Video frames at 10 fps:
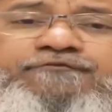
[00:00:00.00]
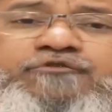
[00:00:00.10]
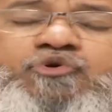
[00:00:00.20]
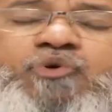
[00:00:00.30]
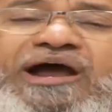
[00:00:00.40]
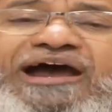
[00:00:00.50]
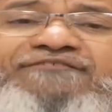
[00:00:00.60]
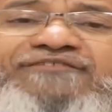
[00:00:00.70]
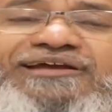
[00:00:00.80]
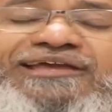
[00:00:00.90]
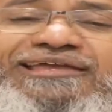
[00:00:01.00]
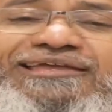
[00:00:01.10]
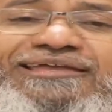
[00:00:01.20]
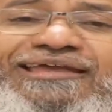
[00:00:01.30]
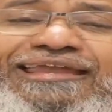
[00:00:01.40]
If you are
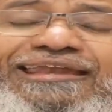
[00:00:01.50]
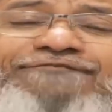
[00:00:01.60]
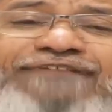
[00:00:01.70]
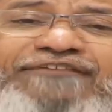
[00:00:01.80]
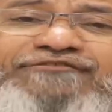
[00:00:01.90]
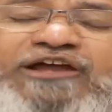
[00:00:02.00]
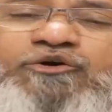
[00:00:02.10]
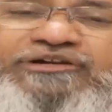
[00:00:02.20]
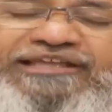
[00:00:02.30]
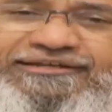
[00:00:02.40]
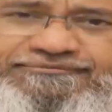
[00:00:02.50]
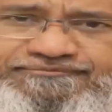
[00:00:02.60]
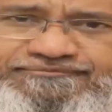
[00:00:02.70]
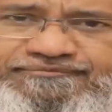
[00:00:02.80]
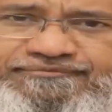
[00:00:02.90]
working in a five-star hotel
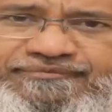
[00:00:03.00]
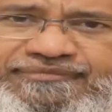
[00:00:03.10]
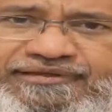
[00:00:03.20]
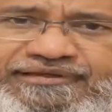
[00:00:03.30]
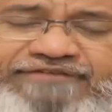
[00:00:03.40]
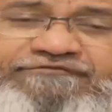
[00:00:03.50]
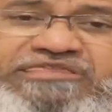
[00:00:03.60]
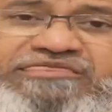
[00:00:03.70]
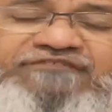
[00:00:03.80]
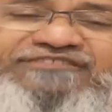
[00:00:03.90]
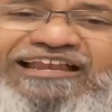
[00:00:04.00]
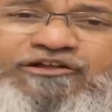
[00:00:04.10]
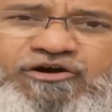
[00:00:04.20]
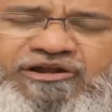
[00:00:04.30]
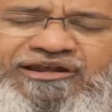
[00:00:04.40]
which serves
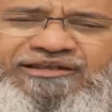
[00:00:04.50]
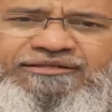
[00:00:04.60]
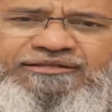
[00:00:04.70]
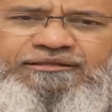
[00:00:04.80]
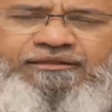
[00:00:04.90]
alcohol,